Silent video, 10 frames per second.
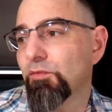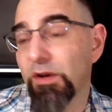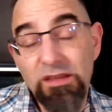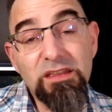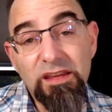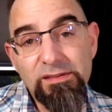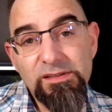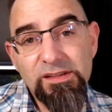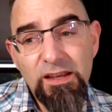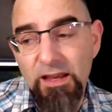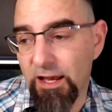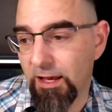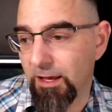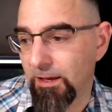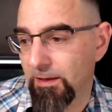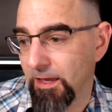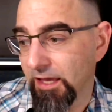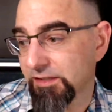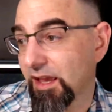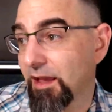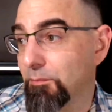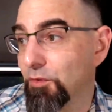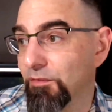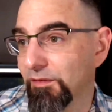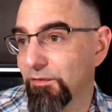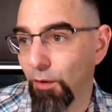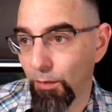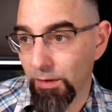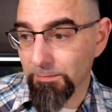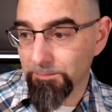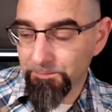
with things as I am moving forward.